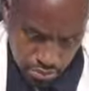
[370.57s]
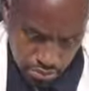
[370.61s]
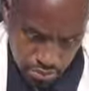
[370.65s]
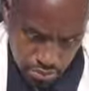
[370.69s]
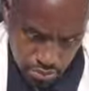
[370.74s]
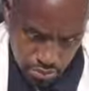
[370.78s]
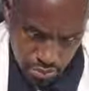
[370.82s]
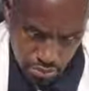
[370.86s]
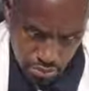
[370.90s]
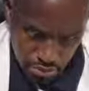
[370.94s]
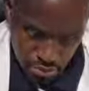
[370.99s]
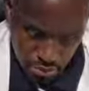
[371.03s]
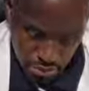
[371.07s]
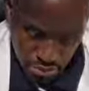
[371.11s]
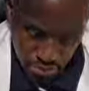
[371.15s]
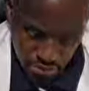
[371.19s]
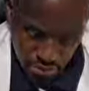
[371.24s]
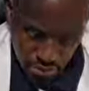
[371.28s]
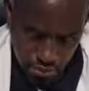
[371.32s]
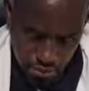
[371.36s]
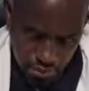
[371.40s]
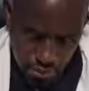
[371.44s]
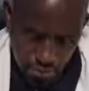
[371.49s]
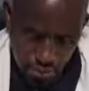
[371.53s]
our
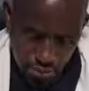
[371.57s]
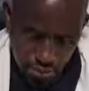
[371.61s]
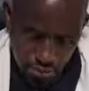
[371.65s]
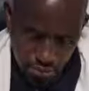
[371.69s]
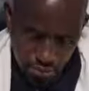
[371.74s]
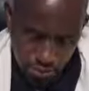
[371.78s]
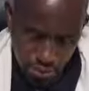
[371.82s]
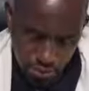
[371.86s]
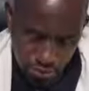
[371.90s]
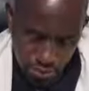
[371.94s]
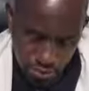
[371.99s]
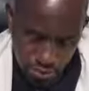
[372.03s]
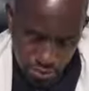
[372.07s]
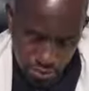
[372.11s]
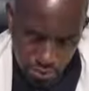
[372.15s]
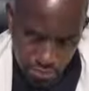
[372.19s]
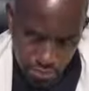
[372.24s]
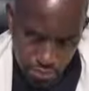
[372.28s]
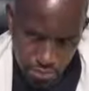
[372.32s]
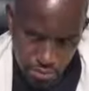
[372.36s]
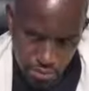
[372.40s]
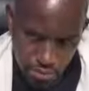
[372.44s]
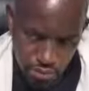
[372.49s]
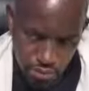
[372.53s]
relationship with you,
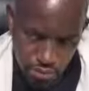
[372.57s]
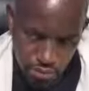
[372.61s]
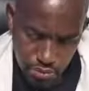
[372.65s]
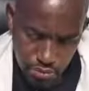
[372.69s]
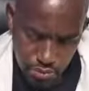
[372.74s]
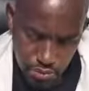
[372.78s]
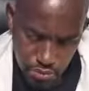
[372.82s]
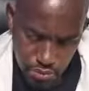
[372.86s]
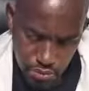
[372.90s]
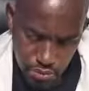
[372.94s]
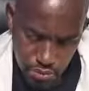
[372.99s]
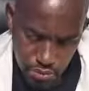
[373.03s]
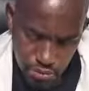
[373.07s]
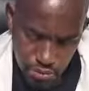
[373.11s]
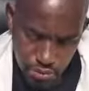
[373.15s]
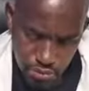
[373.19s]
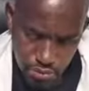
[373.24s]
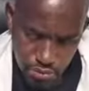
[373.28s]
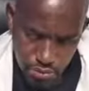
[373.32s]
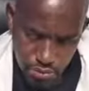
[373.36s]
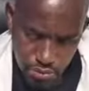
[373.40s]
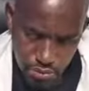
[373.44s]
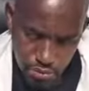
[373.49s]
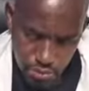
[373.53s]
my Father, in the
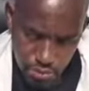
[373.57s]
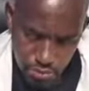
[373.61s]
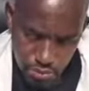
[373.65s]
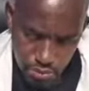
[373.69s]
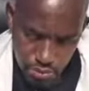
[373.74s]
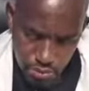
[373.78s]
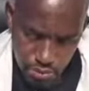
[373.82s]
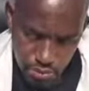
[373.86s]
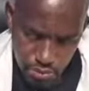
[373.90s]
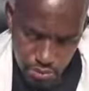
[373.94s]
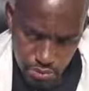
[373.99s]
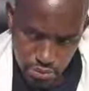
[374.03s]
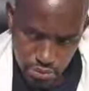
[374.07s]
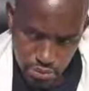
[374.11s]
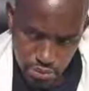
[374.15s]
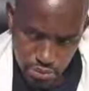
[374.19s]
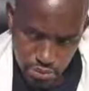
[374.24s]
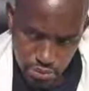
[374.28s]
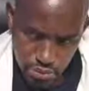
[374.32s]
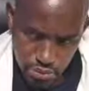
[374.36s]
fear of you.